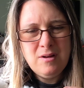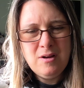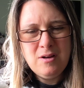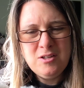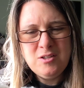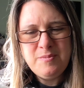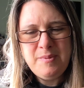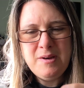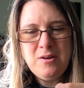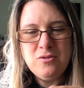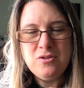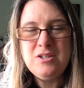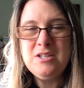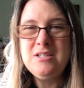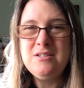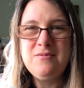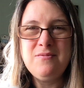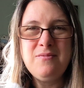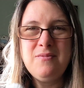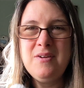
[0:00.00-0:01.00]
I suppose
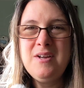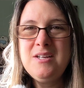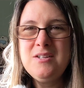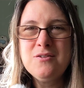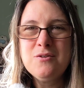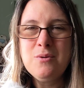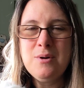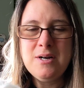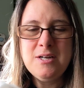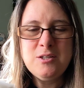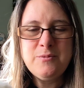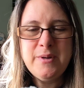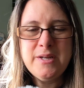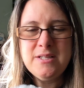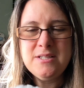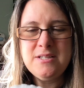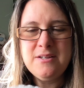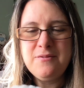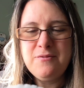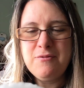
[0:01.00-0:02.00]
is quite
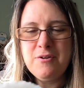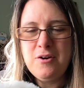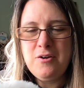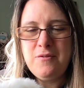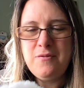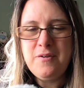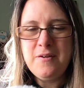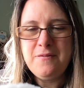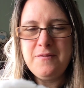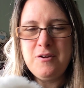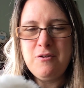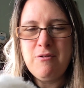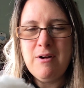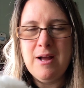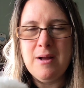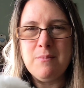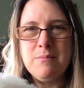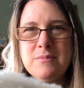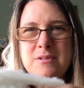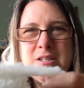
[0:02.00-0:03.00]
expensive for only 50
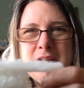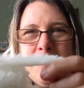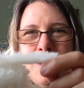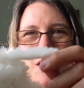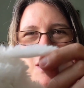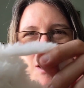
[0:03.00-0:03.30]
grams,